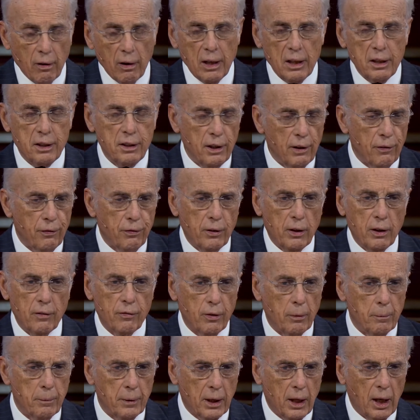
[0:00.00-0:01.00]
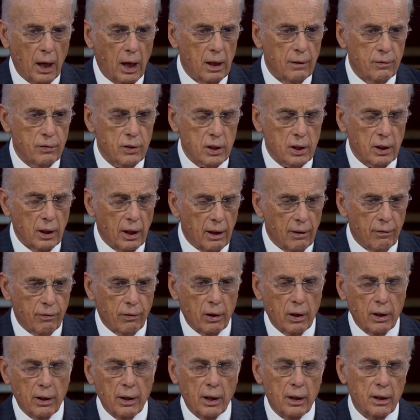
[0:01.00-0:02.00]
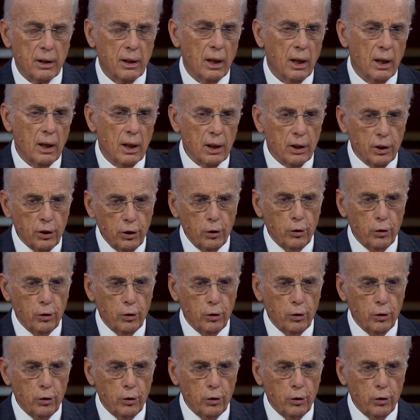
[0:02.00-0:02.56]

very different from the kind of slavery that